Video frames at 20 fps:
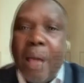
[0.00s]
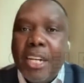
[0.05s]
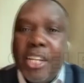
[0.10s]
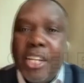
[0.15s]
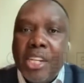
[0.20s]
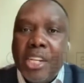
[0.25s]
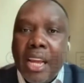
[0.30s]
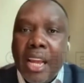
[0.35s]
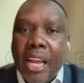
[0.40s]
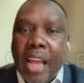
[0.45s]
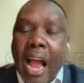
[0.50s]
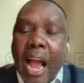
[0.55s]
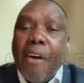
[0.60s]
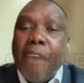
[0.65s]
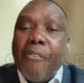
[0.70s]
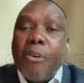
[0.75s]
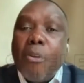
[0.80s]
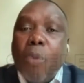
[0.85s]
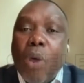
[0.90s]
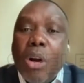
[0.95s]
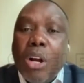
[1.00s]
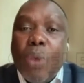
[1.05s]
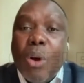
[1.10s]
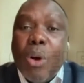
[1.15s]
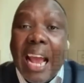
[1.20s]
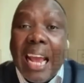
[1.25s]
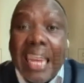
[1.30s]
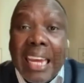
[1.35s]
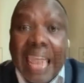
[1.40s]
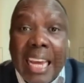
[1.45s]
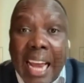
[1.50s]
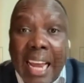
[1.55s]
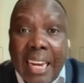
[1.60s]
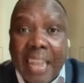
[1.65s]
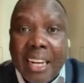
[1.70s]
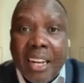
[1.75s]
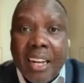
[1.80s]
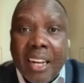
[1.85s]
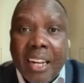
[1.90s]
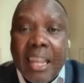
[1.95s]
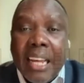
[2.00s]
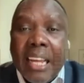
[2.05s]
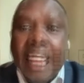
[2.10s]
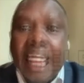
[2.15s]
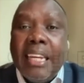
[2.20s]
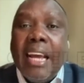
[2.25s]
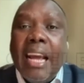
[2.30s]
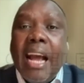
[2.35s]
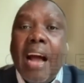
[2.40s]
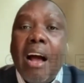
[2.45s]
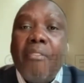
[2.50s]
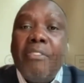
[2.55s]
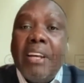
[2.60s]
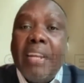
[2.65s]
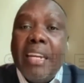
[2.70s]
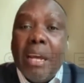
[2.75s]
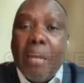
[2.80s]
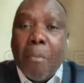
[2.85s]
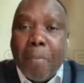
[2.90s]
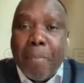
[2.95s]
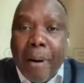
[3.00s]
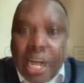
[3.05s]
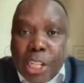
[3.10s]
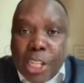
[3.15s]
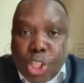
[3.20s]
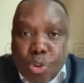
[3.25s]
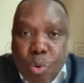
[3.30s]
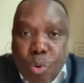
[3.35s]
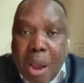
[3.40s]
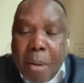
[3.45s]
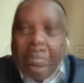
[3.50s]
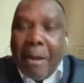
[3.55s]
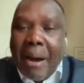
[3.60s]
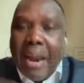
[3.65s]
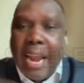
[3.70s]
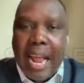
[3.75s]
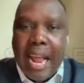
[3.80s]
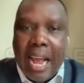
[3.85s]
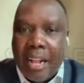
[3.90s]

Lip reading: And from what we are hearing, they have in a bad way manner